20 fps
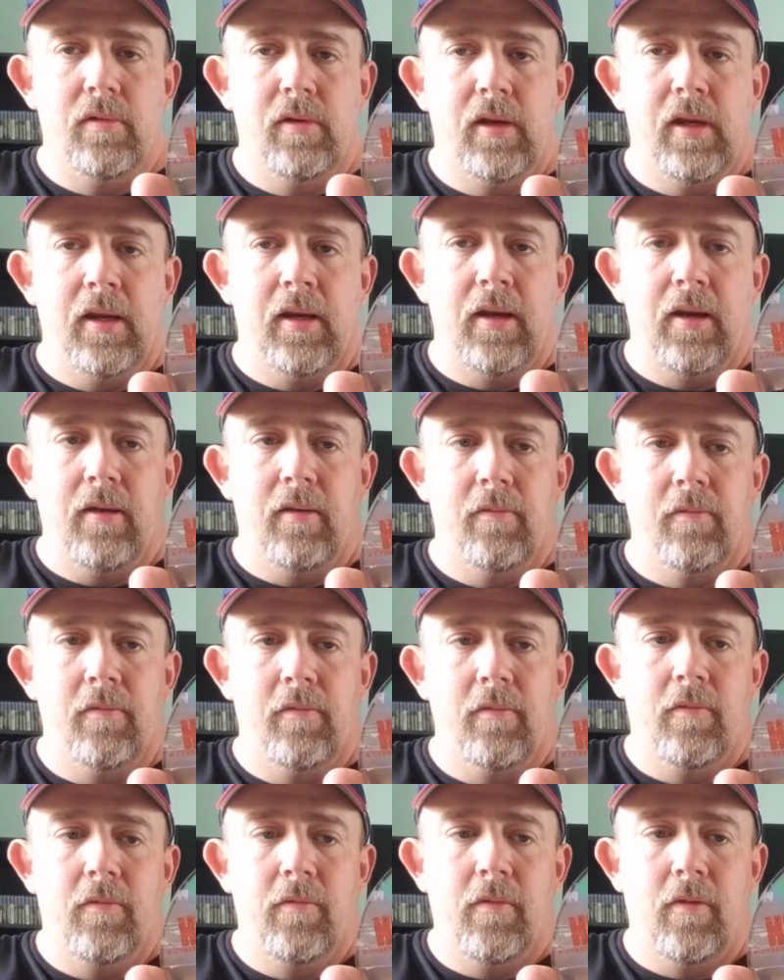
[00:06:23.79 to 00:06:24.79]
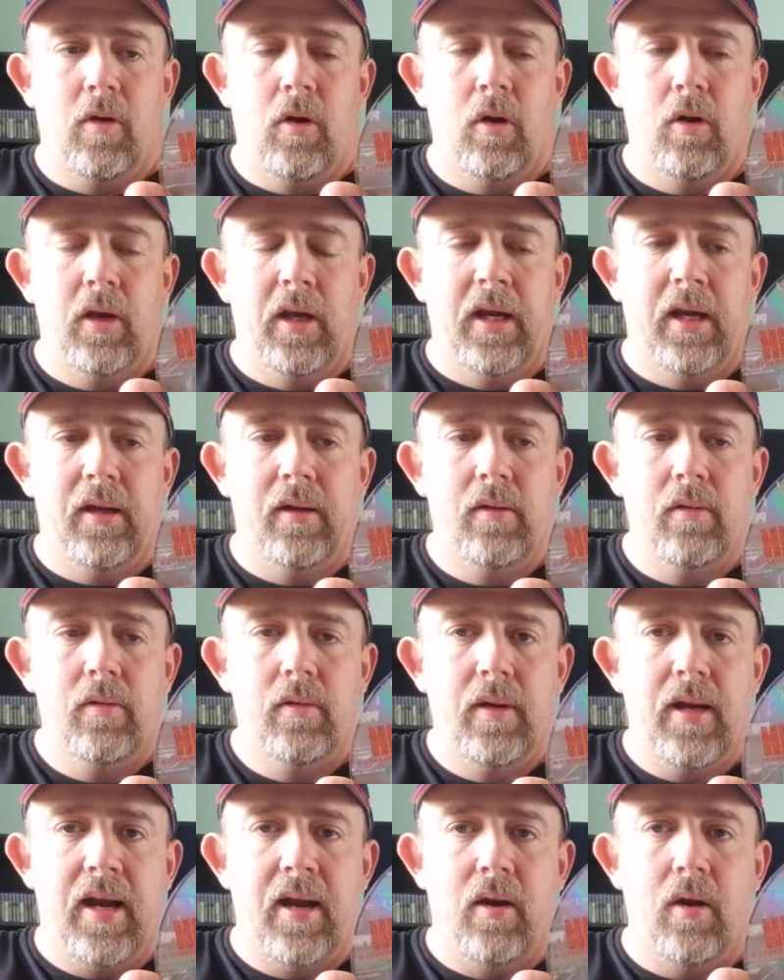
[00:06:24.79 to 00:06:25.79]
in the early
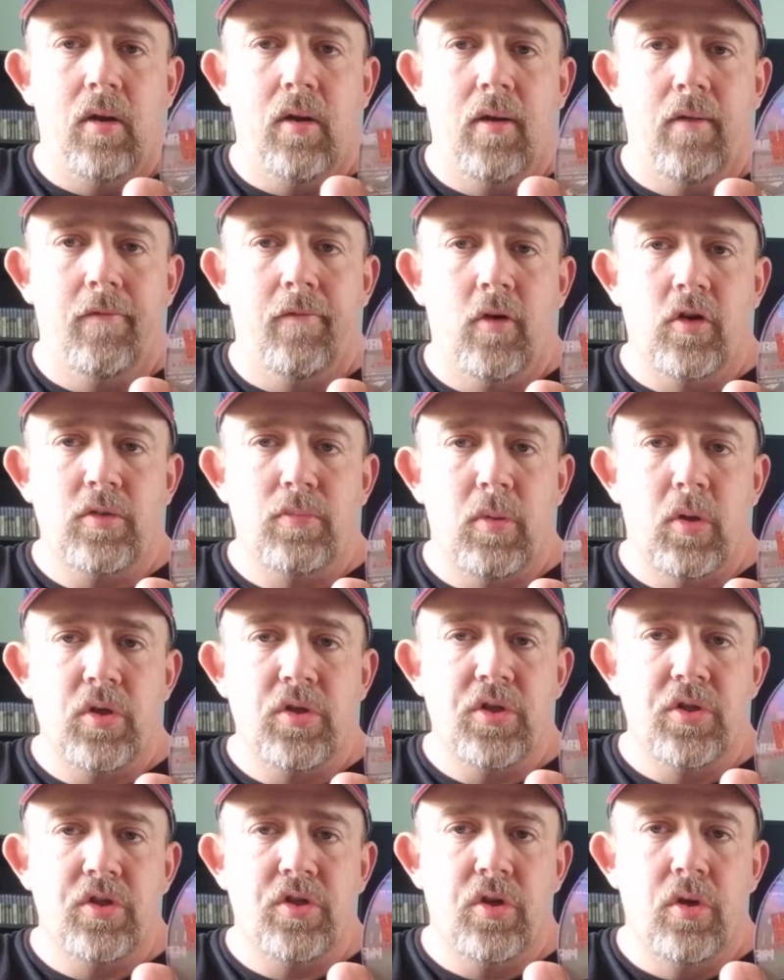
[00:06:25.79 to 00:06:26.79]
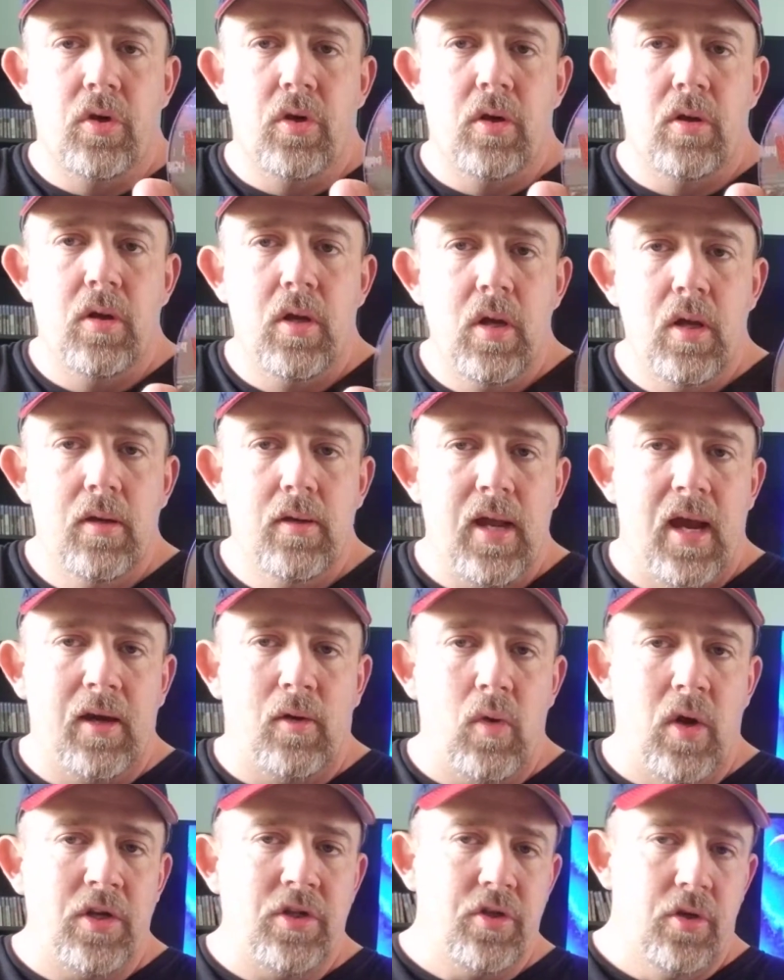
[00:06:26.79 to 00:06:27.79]
era first person shooter. Not
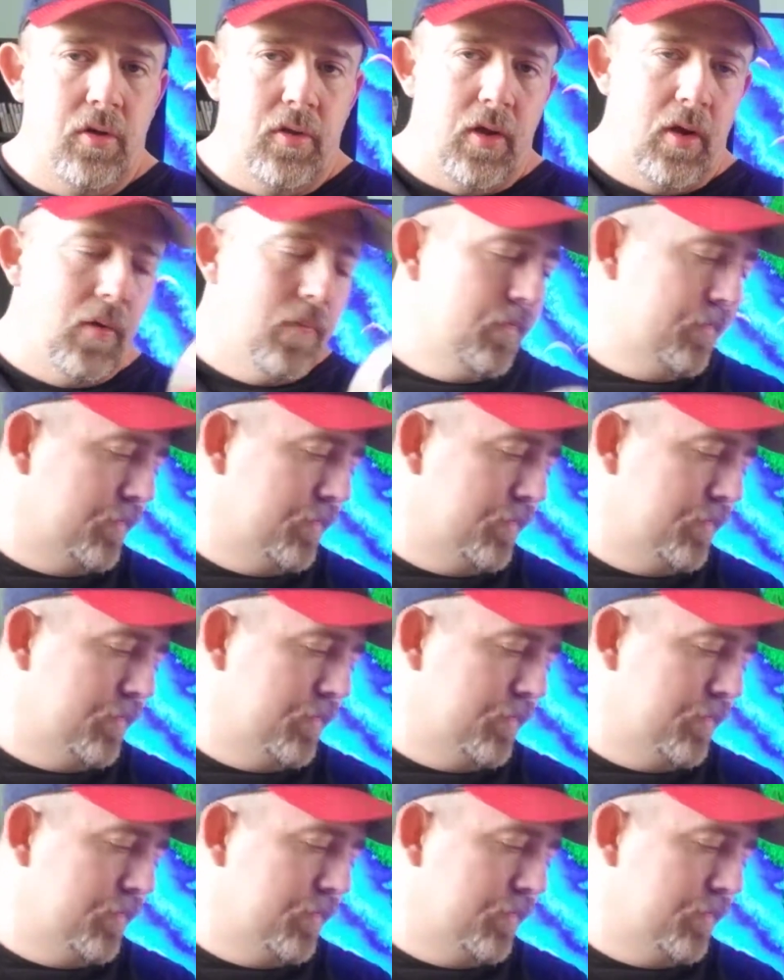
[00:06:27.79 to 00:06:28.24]
quite sure though.